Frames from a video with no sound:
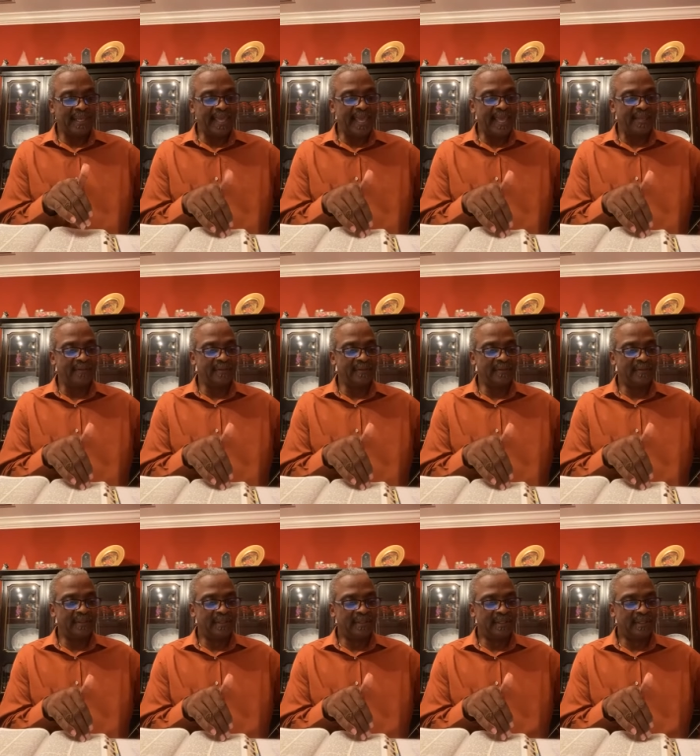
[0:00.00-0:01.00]

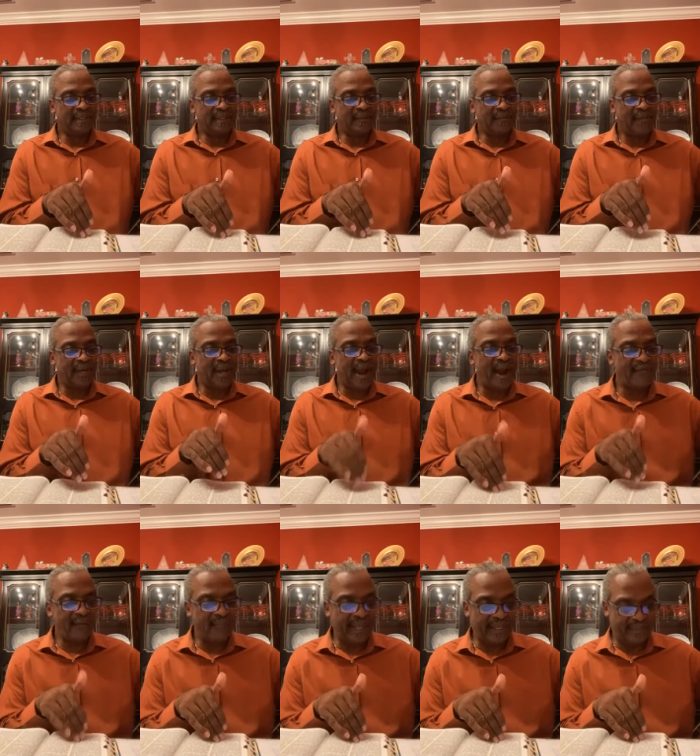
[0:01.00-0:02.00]
in the
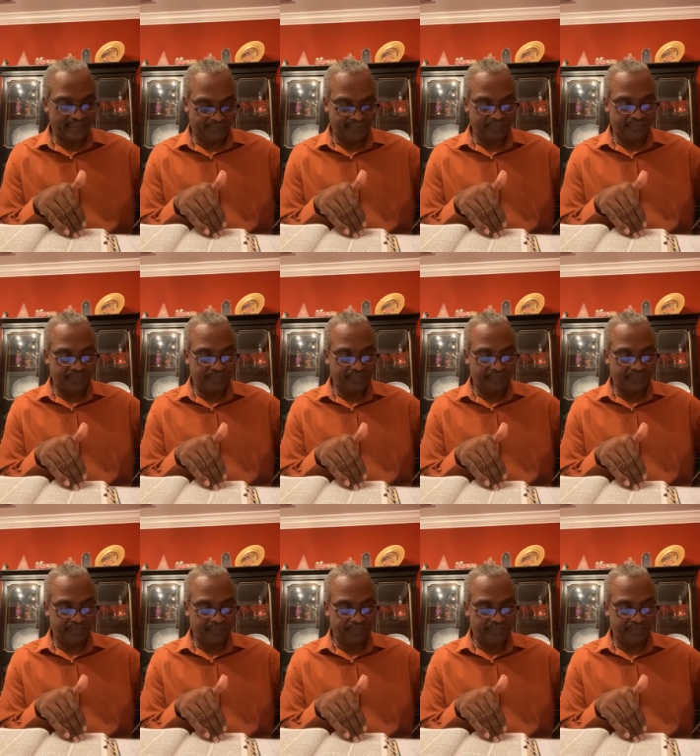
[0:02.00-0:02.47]
government.